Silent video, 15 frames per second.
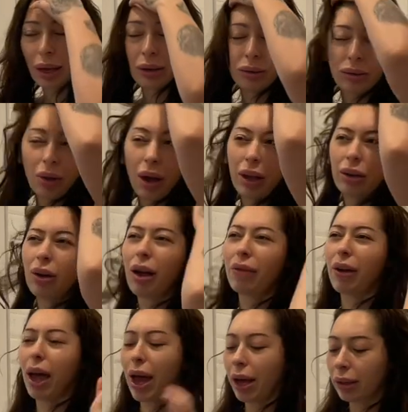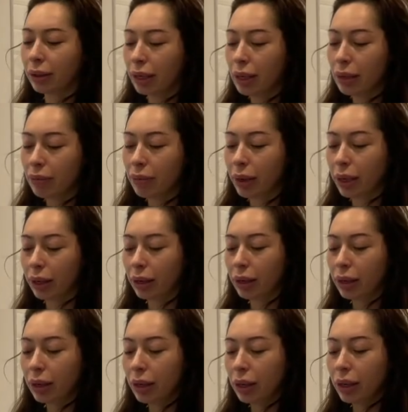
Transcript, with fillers: I don't know, I don't have acne, but